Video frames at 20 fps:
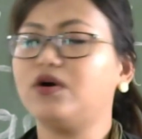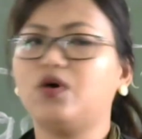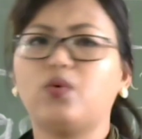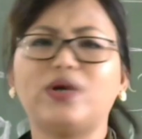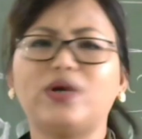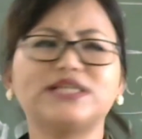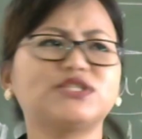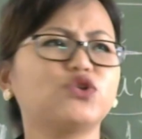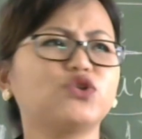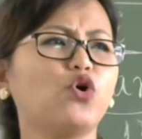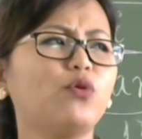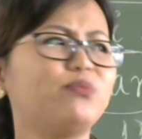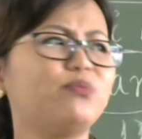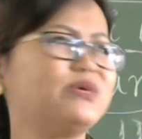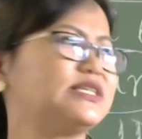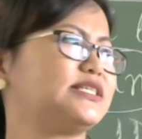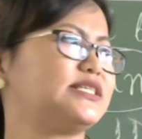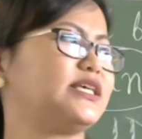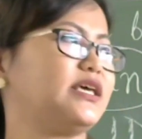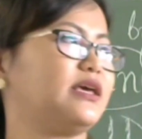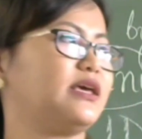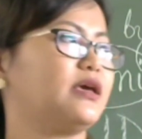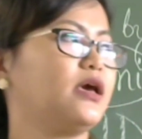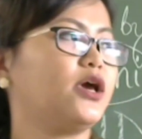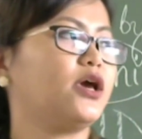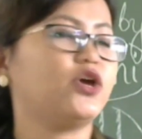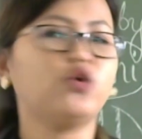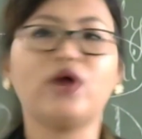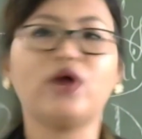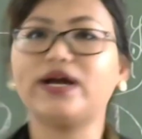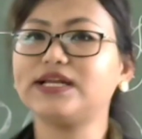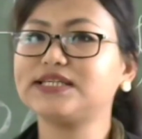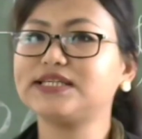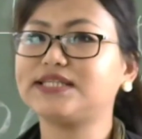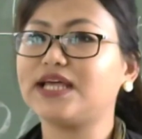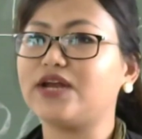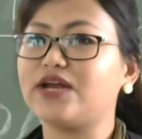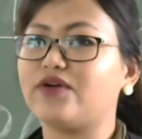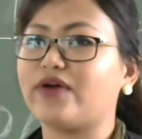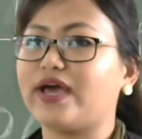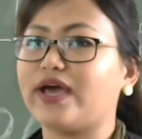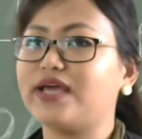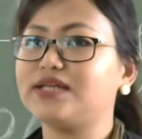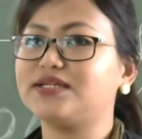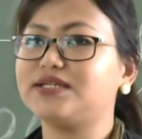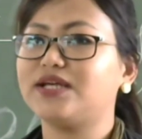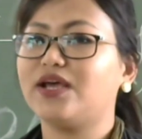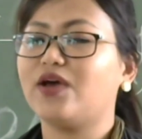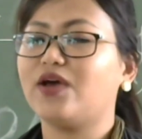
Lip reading: was so busy. You understand, right?